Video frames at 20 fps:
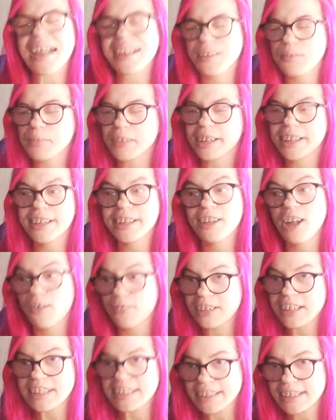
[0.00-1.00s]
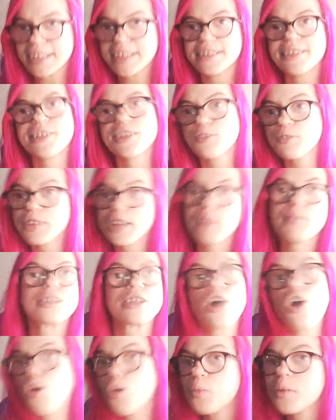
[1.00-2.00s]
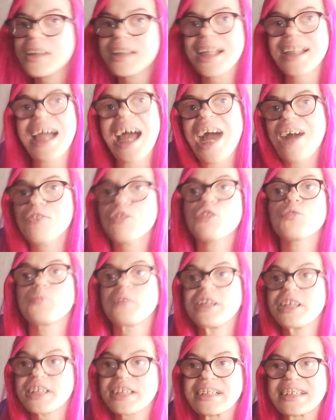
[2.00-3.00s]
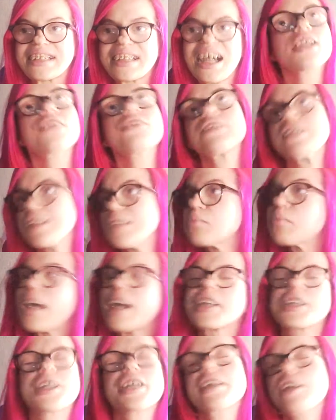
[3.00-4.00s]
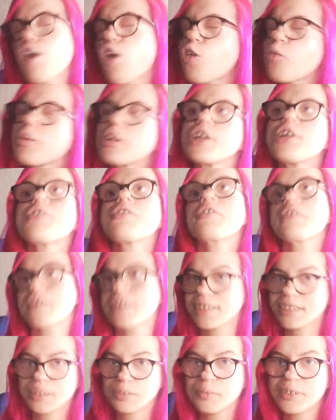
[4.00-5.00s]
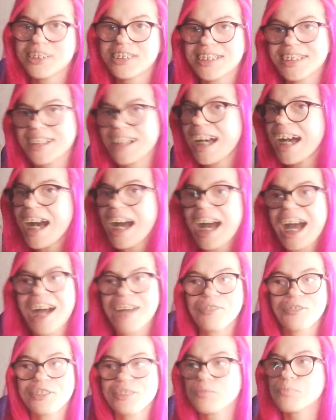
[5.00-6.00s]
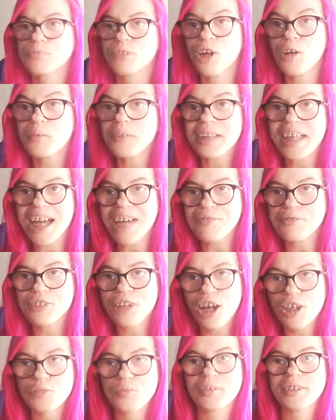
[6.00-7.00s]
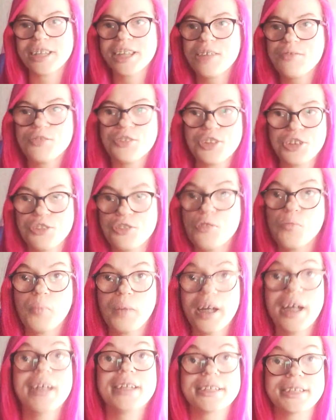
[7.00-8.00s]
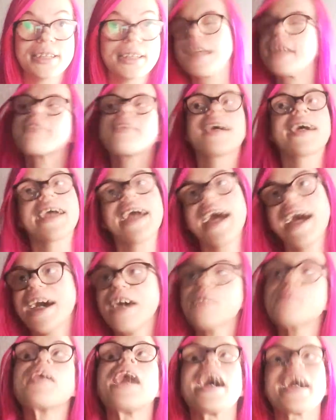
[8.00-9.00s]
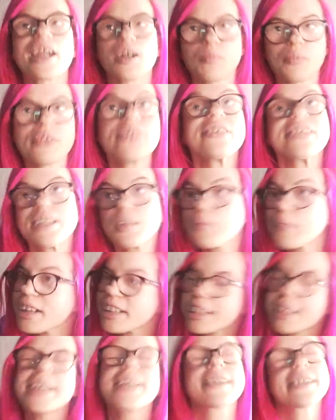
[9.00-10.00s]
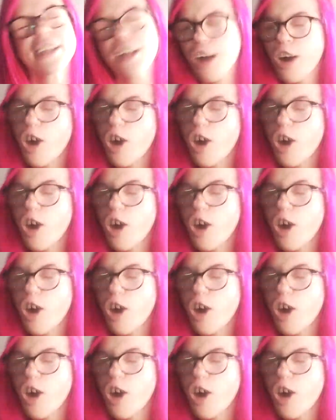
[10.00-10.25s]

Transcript: at the beginning of this year you would have told me that I would be just losing my shit over new Hurt's music, I would probably have not believed you. But here I am, and I'm losing my shit